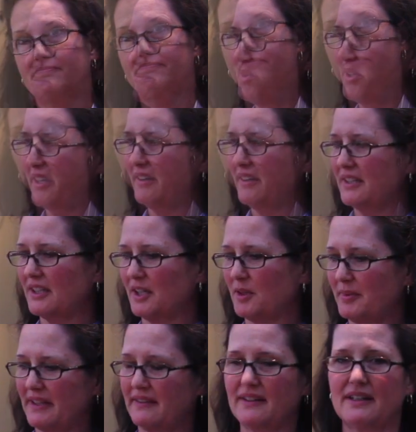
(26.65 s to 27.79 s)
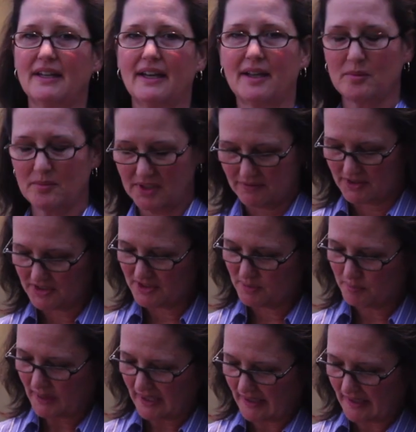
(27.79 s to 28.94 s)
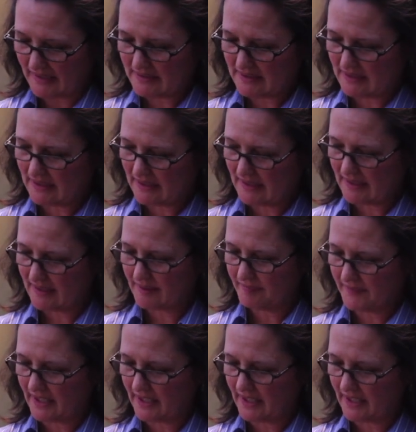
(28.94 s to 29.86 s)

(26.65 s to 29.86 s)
We're here to talk about the anatomy of the spine today,